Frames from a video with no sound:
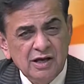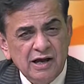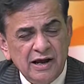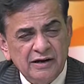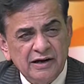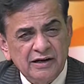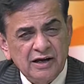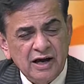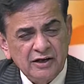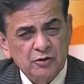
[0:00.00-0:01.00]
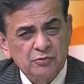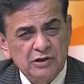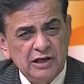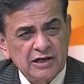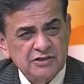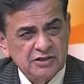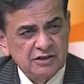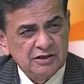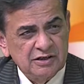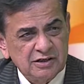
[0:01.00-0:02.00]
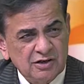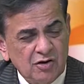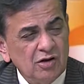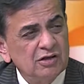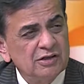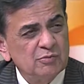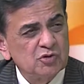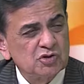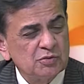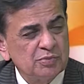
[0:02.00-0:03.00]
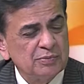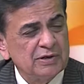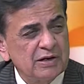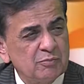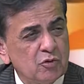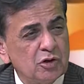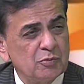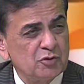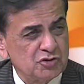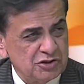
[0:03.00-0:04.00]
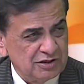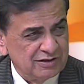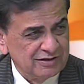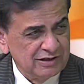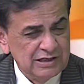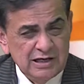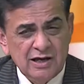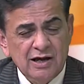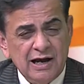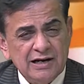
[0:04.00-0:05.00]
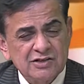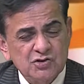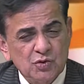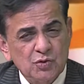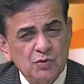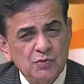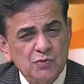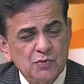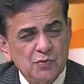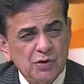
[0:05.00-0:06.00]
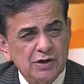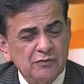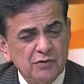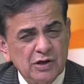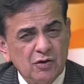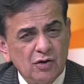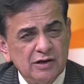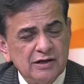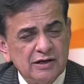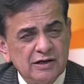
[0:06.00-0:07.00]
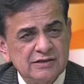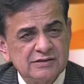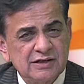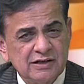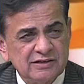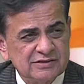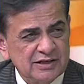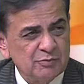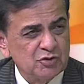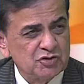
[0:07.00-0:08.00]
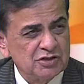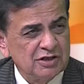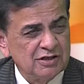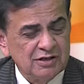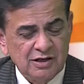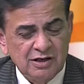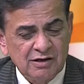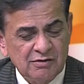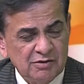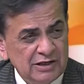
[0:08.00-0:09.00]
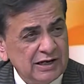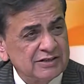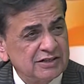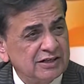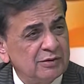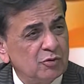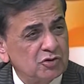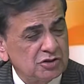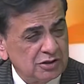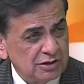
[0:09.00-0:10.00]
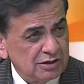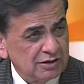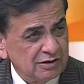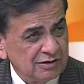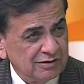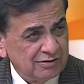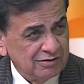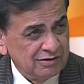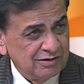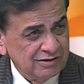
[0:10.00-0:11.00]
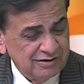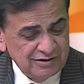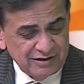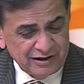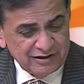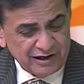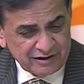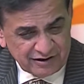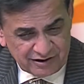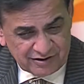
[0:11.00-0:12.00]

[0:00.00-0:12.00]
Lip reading: and at the height of the election, all the people are more emotional. And so, what we call it is a emotional election, emotional rhetoric.